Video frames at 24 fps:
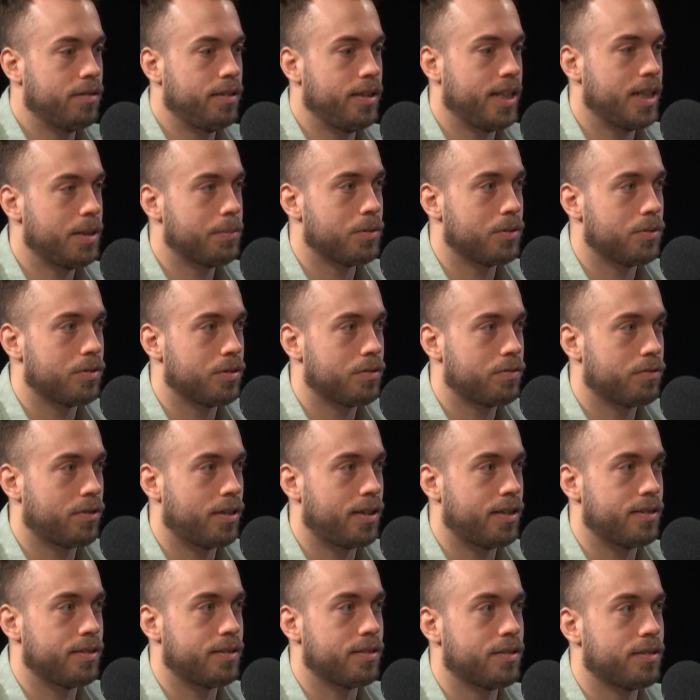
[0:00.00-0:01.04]
neighbors,
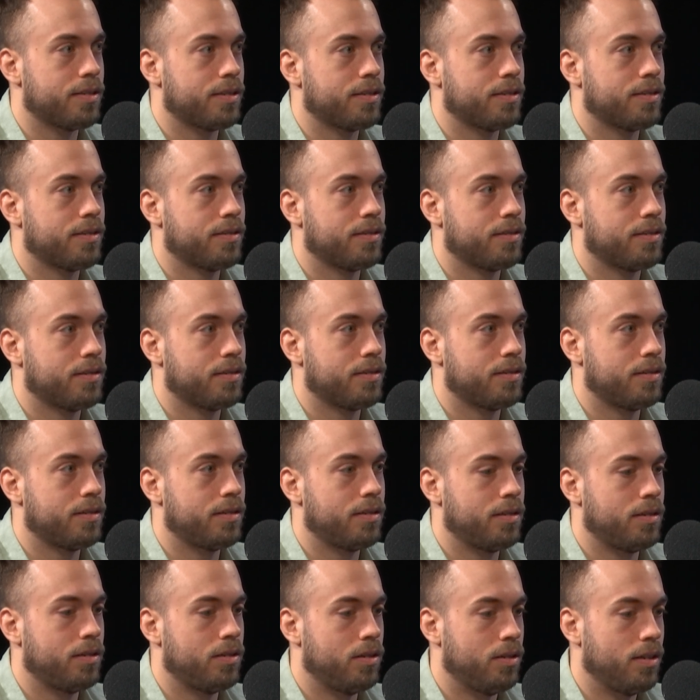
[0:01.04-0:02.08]
friends,
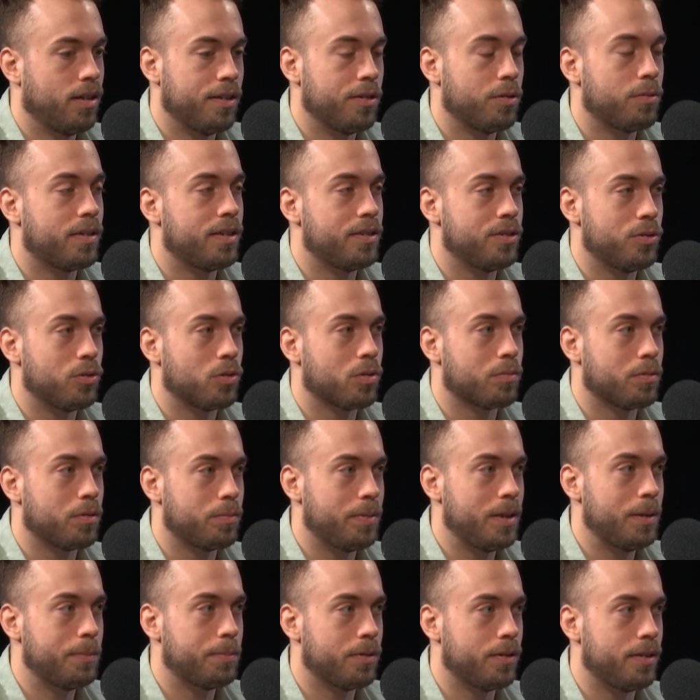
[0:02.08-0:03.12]
otherwise normal
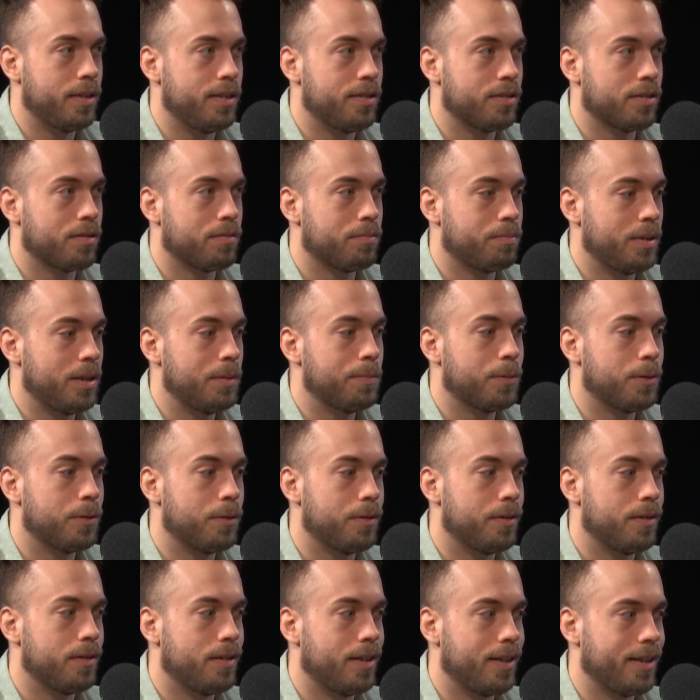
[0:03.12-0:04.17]
people. These aren't
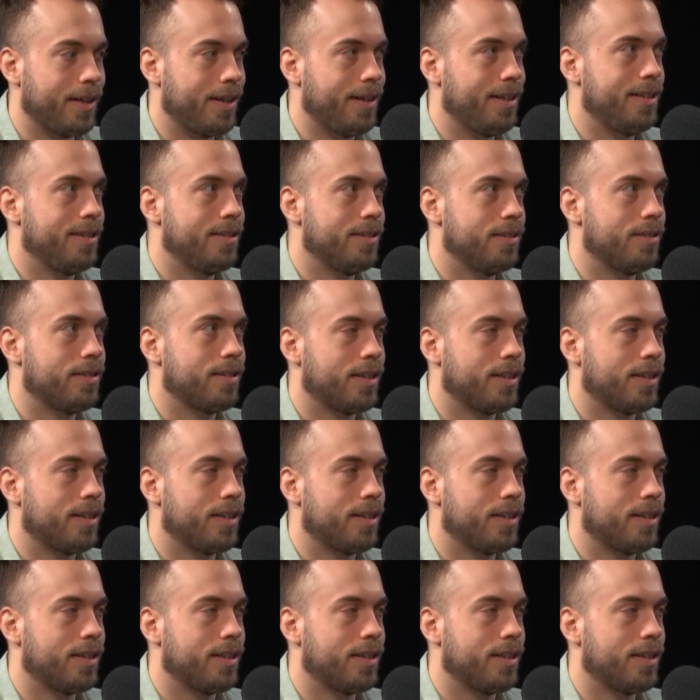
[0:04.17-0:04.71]
people like in